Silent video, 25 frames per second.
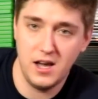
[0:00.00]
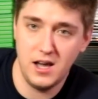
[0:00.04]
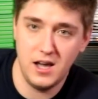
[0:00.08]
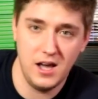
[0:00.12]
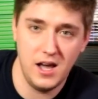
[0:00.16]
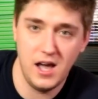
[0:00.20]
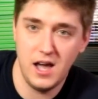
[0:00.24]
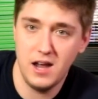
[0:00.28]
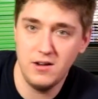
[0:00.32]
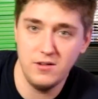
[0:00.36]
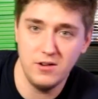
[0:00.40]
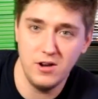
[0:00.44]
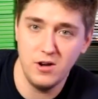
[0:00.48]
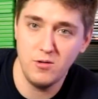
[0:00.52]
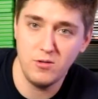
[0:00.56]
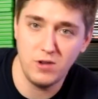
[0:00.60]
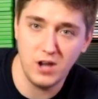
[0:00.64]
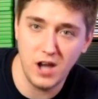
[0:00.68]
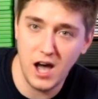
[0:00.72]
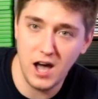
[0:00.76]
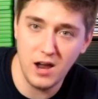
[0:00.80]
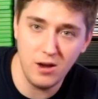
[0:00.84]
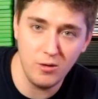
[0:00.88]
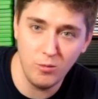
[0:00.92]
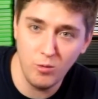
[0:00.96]
I don't know,
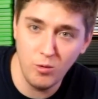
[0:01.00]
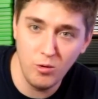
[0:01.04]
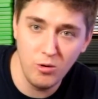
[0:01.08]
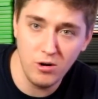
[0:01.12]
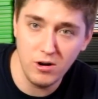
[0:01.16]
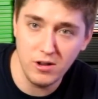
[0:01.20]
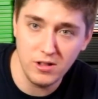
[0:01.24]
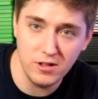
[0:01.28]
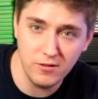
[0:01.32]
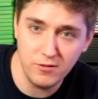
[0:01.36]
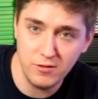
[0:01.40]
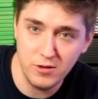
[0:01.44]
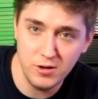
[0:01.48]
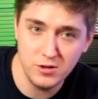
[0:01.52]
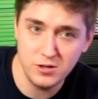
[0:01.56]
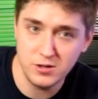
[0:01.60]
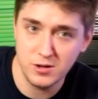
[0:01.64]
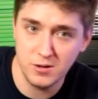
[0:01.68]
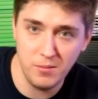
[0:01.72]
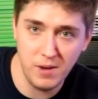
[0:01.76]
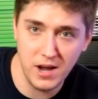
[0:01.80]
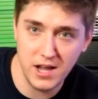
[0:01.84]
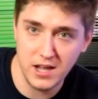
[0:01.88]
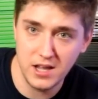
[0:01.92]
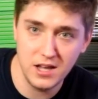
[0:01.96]
God of War in the
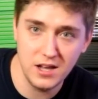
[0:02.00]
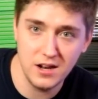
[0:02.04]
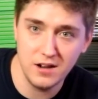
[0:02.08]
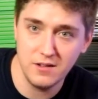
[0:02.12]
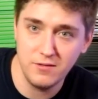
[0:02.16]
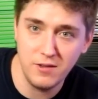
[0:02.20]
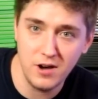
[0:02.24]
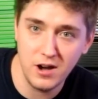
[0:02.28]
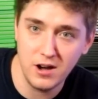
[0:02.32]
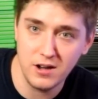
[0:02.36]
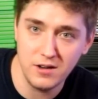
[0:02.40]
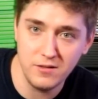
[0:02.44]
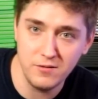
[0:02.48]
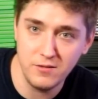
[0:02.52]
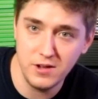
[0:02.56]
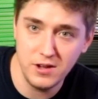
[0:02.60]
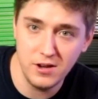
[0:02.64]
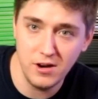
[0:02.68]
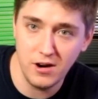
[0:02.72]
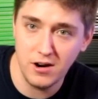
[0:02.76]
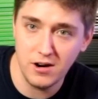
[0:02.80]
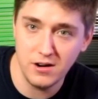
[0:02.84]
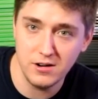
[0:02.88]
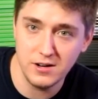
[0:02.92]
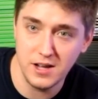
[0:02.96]
future might get a fucking
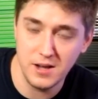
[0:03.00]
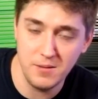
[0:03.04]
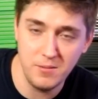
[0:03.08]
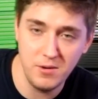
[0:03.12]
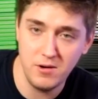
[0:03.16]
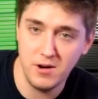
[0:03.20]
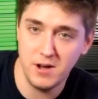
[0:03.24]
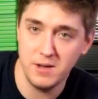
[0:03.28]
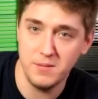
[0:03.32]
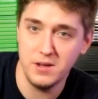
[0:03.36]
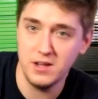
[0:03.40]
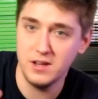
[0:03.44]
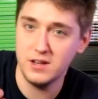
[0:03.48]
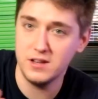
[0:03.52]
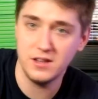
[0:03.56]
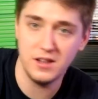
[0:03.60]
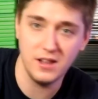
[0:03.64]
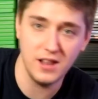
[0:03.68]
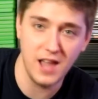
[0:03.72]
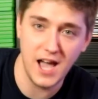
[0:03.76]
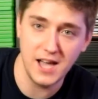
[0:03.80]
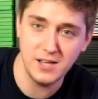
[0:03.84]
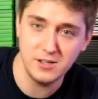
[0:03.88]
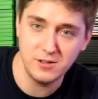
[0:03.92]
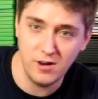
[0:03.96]
VR demo. I mean,
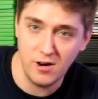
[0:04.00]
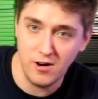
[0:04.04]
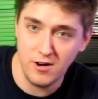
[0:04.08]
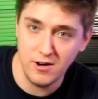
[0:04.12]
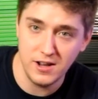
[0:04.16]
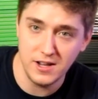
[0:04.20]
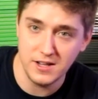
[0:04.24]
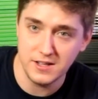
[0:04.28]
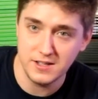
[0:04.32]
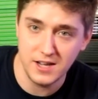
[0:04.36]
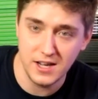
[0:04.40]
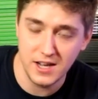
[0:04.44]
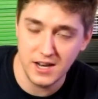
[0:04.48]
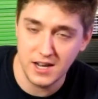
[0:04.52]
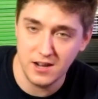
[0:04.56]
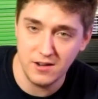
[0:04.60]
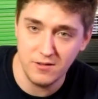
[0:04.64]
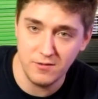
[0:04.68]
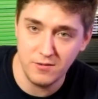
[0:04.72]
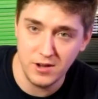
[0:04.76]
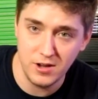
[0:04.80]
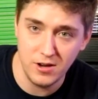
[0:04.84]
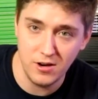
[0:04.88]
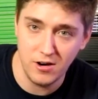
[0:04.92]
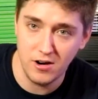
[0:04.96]
The Last Guardian's getting a
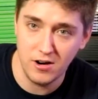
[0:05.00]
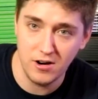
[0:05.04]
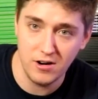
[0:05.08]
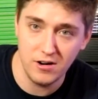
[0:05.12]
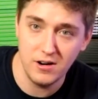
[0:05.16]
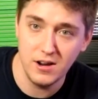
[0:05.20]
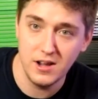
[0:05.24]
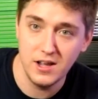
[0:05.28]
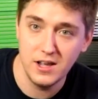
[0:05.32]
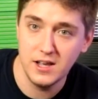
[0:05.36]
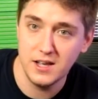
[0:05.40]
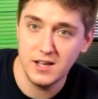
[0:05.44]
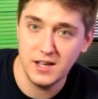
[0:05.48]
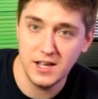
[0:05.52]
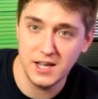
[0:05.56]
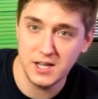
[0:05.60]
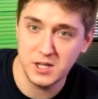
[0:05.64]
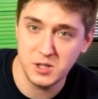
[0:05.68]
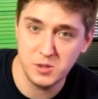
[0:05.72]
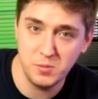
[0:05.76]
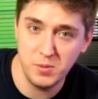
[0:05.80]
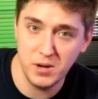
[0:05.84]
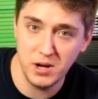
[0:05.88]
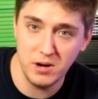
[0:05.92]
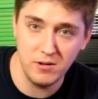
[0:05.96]
VR
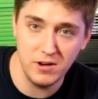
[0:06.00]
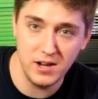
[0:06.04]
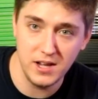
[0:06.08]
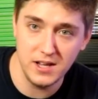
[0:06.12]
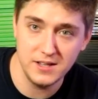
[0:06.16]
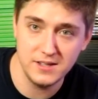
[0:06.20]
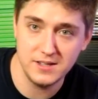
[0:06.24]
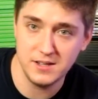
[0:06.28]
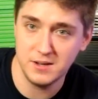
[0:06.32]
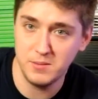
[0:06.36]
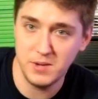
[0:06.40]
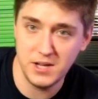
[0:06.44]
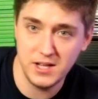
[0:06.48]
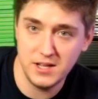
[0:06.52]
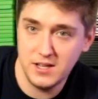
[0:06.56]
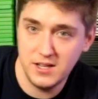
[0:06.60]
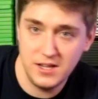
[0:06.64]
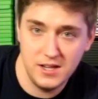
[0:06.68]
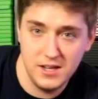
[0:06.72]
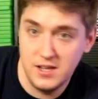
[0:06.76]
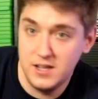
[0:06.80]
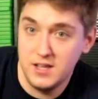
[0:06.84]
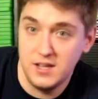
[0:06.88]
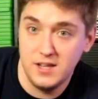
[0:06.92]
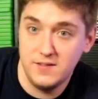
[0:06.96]
experience. I mean,
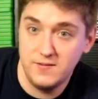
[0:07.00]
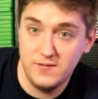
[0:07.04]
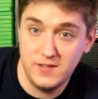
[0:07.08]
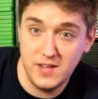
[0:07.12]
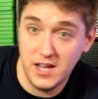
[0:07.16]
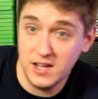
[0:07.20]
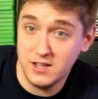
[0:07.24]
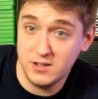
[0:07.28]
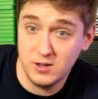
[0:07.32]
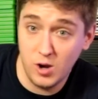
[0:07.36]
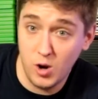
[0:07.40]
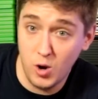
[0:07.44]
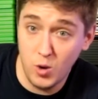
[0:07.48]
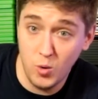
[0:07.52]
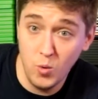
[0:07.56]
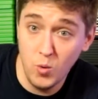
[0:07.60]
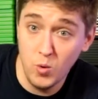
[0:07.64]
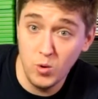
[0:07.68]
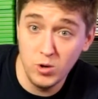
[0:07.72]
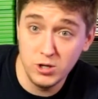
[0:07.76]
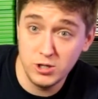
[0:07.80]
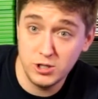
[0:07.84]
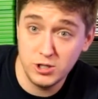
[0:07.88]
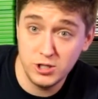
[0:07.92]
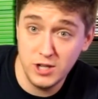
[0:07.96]
that's
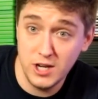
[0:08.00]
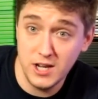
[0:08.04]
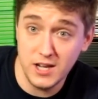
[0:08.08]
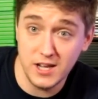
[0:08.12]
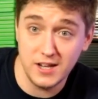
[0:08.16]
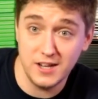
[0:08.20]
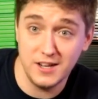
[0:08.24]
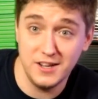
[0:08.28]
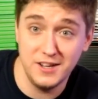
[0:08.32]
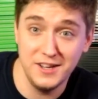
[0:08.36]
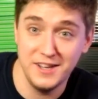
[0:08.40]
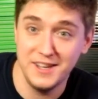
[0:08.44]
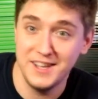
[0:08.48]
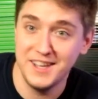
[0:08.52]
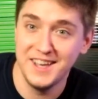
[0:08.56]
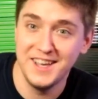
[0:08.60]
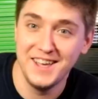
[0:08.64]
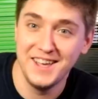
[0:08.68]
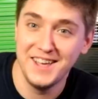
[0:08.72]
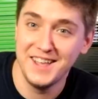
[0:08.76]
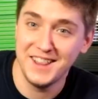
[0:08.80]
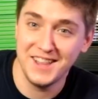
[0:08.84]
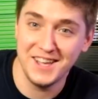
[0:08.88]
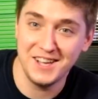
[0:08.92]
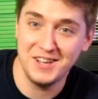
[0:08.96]
cool as shit.
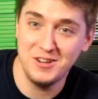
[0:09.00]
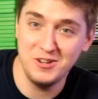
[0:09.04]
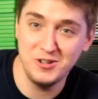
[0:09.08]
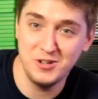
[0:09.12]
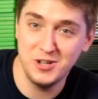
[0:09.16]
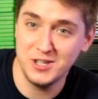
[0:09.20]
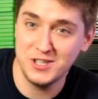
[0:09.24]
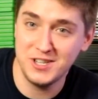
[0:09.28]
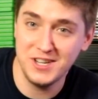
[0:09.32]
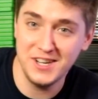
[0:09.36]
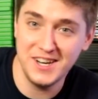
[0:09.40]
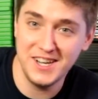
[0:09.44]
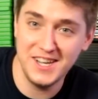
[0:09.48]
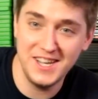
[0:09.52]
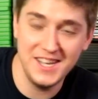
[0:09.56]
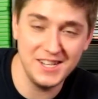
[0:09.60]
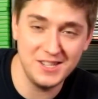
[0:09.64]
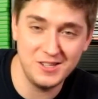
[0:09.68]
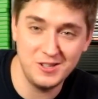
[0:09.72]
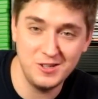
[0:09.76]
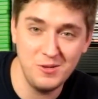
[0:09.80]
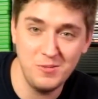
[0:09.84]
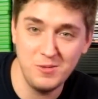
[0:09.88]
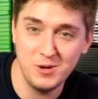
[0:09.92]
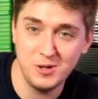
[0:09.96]
Like, you're just going to
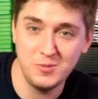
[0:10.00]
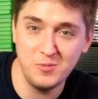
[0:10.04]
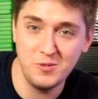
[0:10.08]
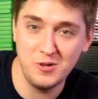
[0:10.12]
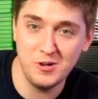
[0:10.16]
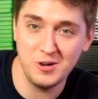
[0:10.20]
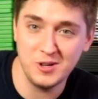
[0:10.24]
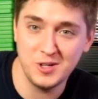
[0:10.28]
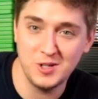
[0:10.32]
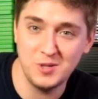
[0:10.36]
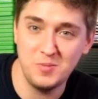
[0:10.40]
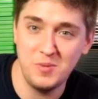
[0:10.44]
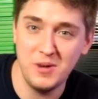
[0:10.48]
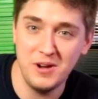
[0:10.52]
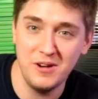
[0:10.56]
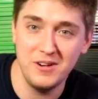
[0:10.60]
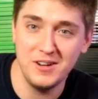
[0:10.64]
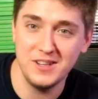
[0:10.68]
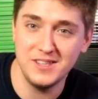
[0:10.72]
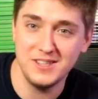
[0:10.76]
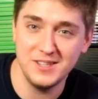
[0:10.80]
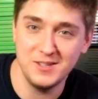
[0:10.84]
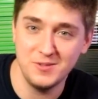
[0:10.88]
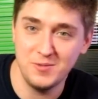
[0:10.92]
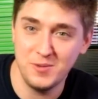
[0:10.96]
get so much more
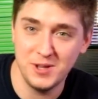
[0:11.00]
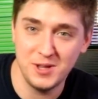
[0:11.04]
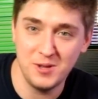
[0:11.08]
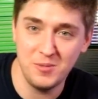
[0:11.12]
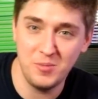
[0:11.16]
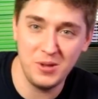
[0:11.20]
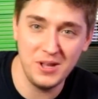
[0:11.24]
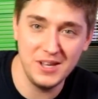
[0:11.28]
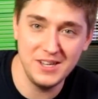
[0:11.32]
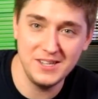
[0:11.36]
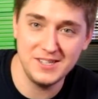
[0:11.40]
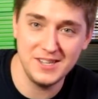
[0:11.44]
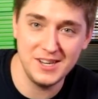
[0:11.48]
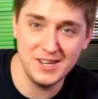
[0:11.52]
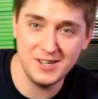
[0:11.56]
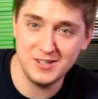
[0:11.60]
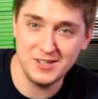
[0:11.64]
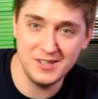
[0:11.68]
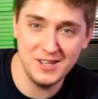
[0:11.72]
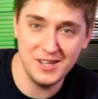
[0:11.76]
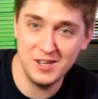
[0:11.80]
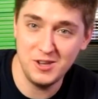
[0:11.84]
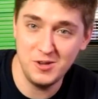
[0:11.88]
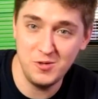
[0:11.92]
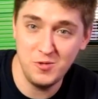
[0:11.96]
experiences with the
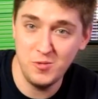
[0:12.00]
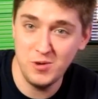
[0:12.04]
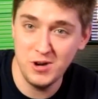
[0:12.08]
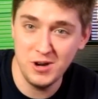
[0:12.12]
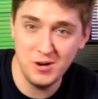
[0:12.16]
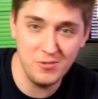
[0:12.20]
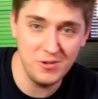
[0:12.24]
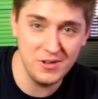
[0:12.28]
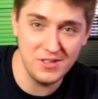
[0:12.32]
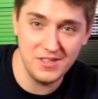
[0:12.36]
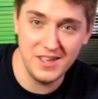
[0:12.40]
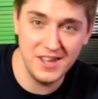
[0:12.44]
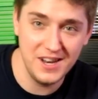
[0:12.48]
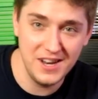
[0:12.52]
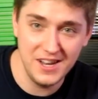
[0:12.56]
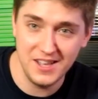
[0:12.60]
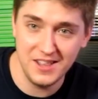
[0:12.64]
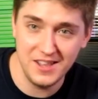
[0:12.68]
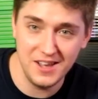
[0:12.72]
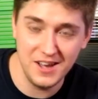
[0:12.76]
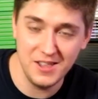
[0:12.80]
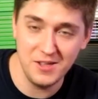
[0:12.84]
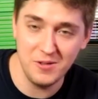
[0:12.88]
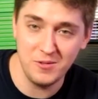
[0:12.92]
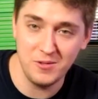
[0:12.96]
PlayStation than you will with any
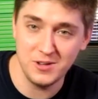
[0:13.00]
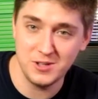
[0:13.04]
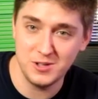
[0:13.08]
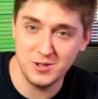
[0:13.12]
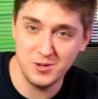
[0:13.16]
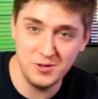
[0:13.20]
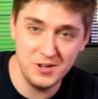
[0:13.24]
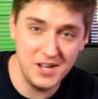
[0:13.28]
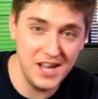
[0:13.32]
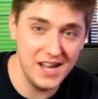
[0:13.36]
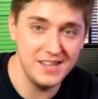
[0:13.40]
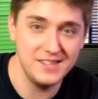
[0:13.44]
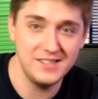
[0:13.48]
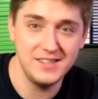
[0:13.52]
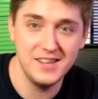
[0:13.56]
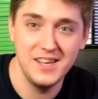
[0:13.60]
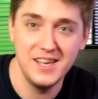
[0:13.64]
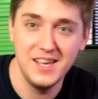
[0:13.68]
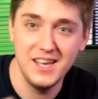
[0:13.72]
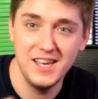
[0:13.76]
of the other ones. So yes,